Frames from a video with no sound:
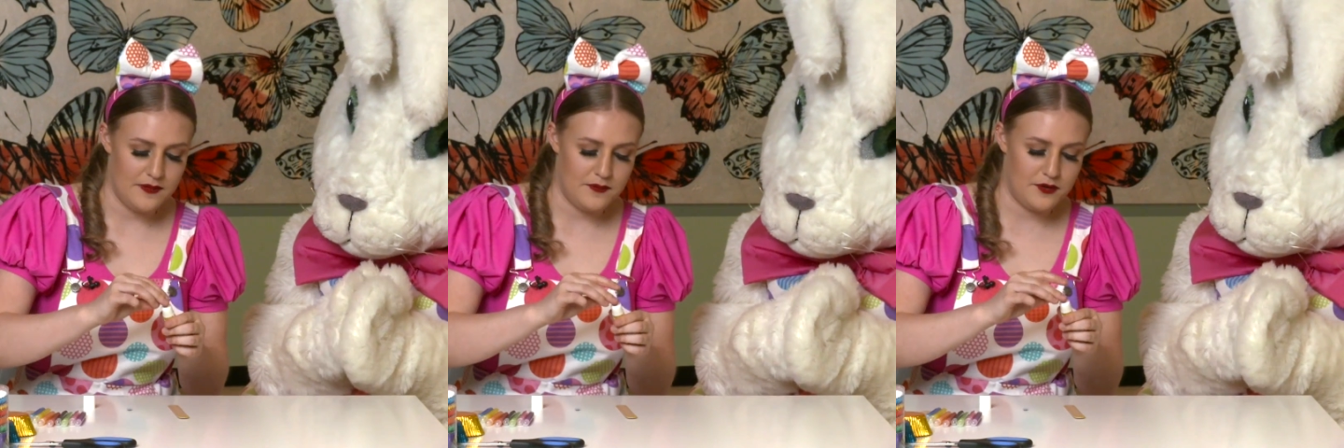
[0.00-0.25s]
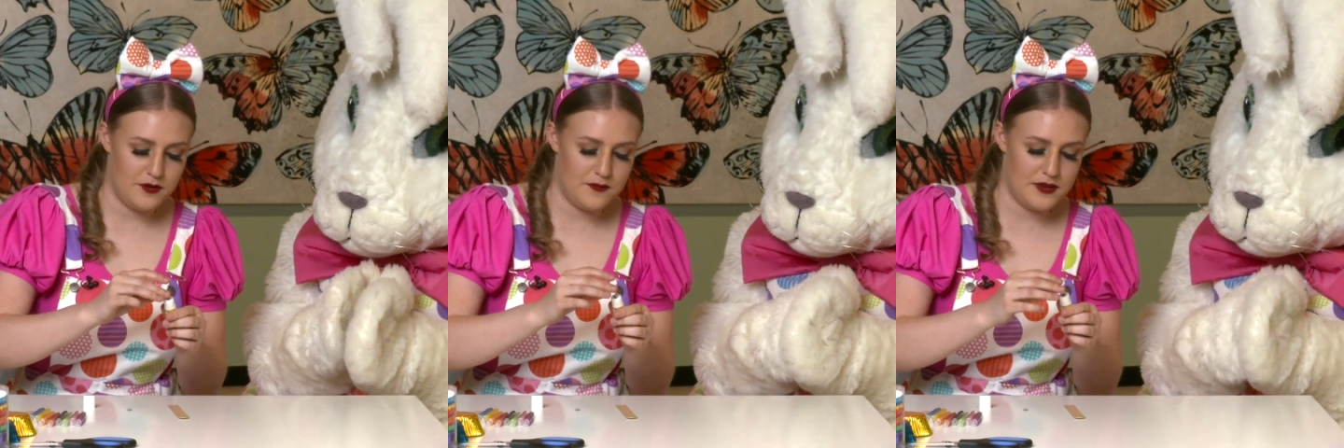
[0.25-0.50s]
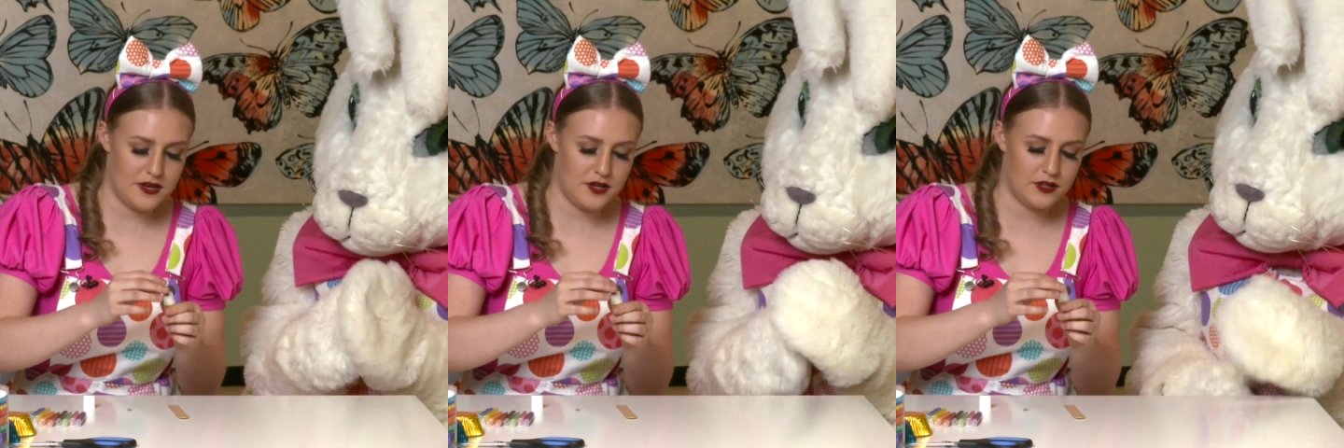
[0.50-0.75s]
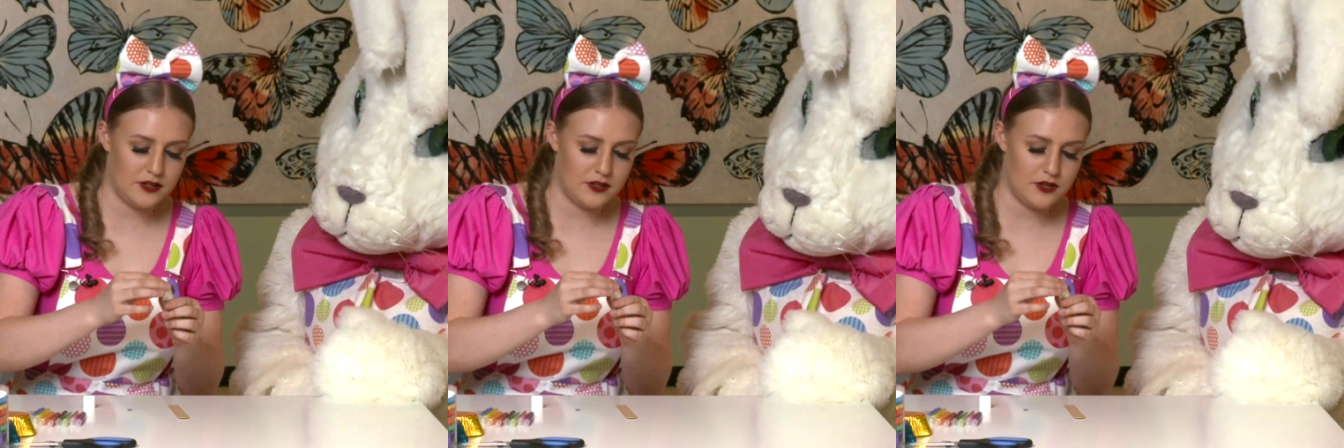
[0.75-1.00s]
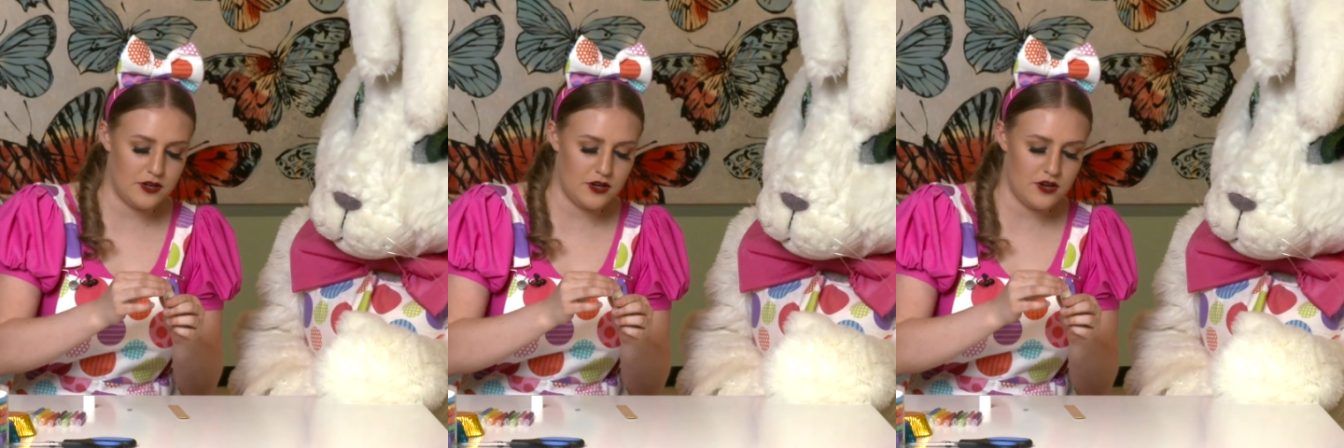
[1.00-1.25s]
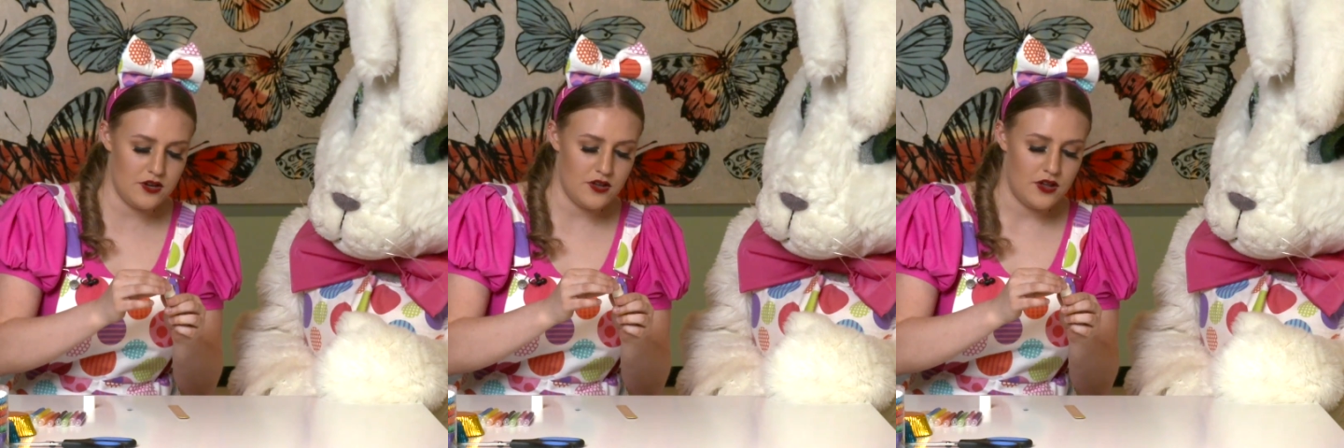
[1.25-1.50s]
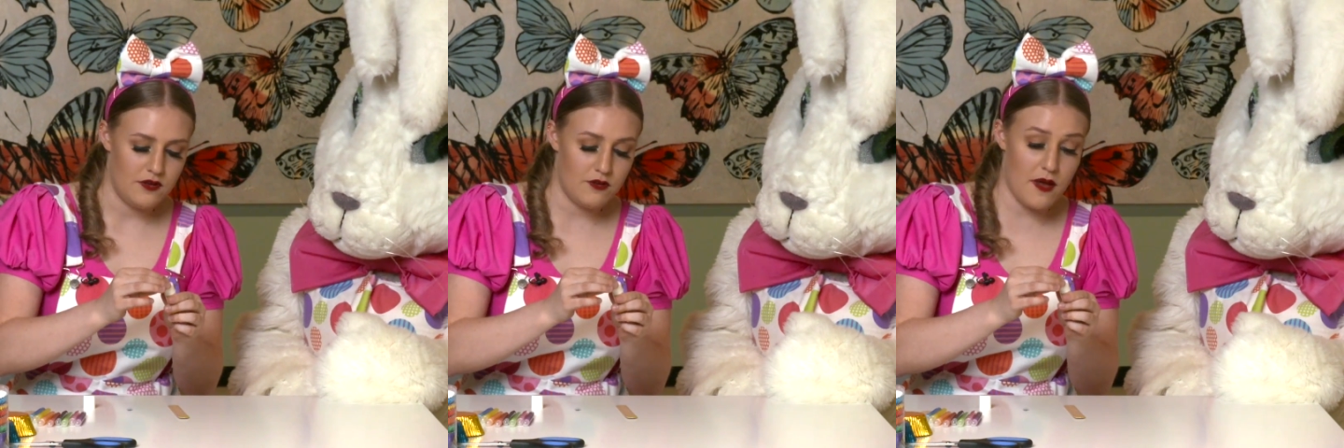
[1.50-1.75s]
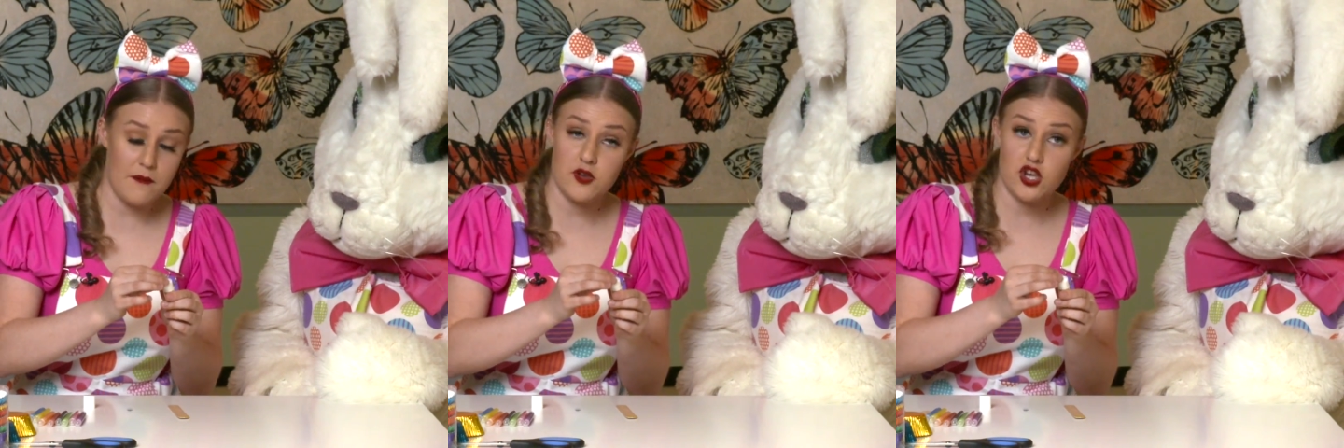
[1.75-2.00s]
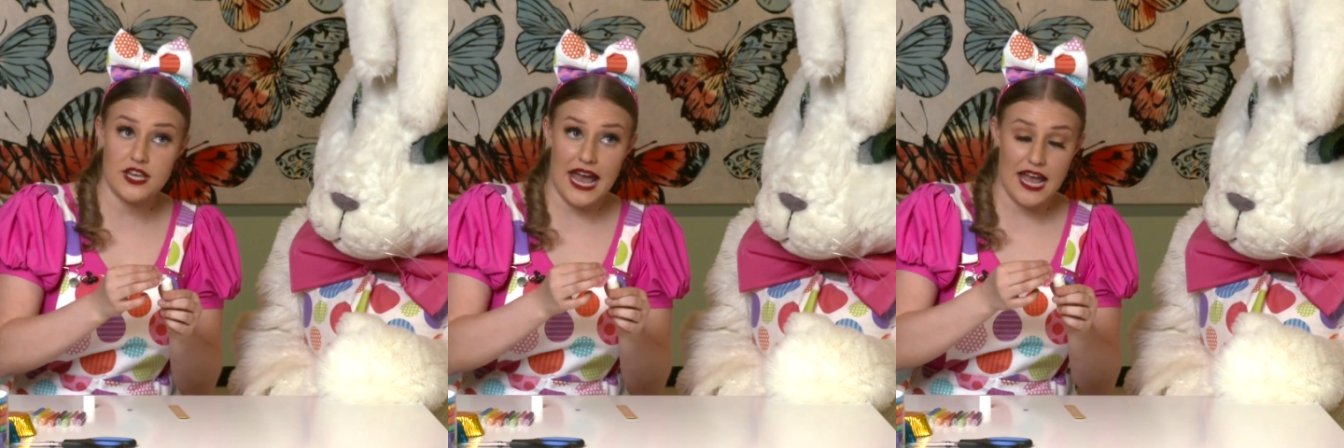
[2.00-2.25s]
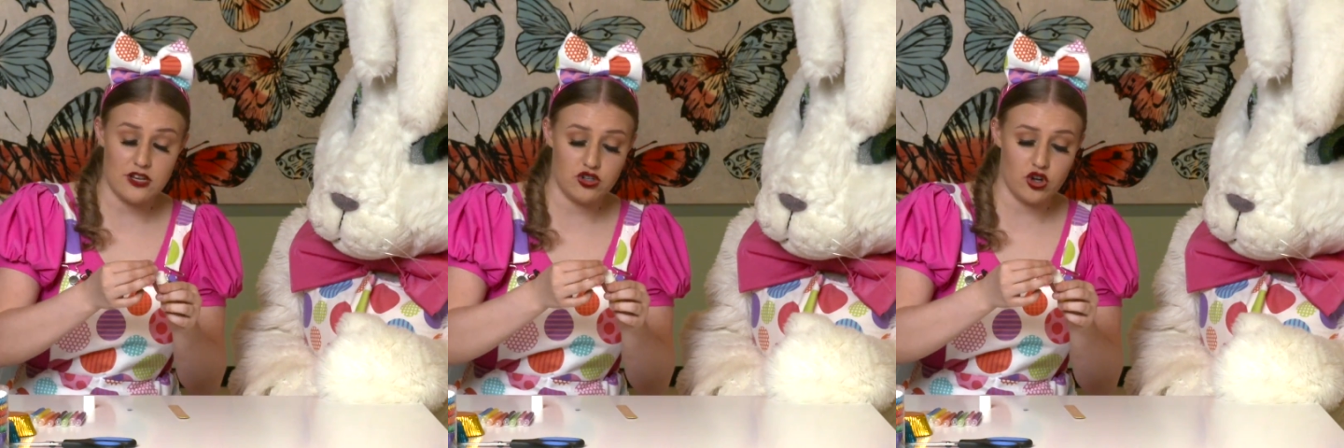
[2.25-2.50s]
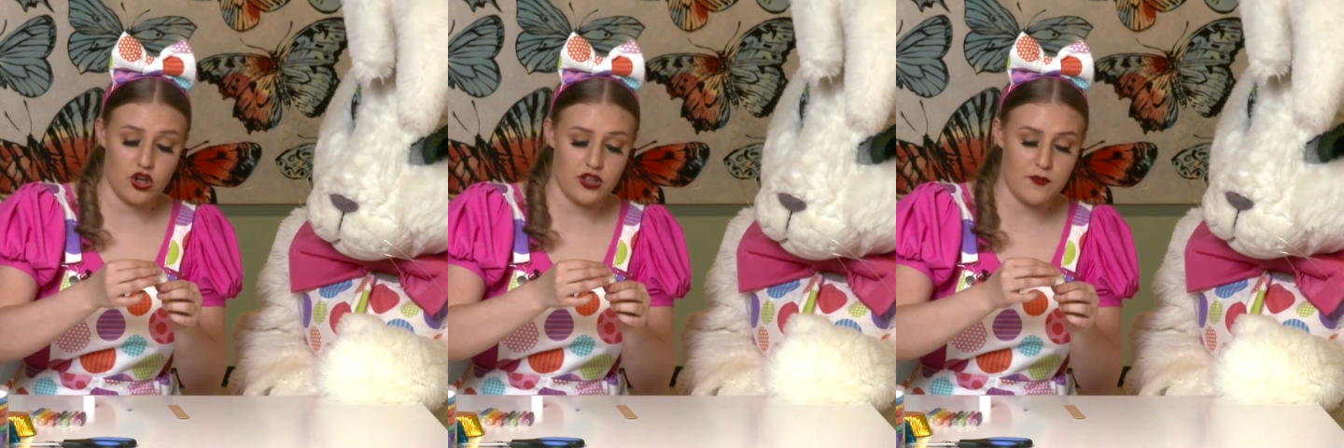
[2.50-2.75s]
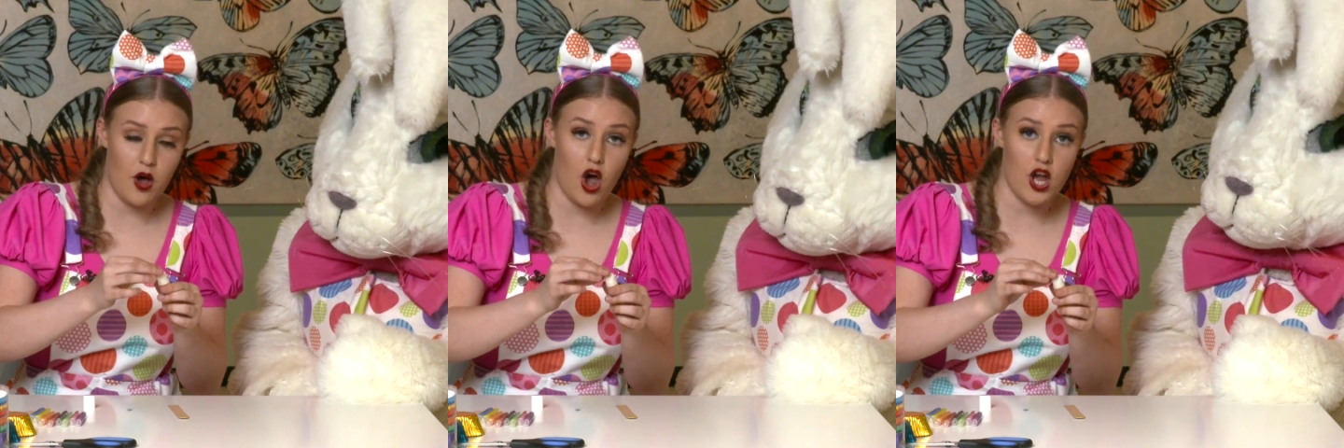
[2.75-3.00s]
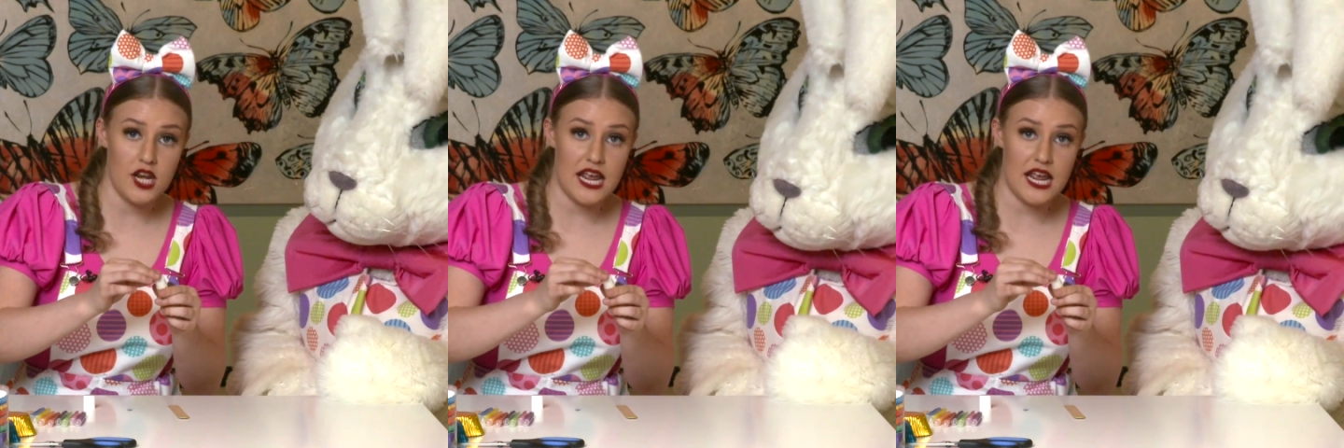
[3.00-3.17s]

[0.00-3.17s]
put a bit of glue. Remember, you can draw them on.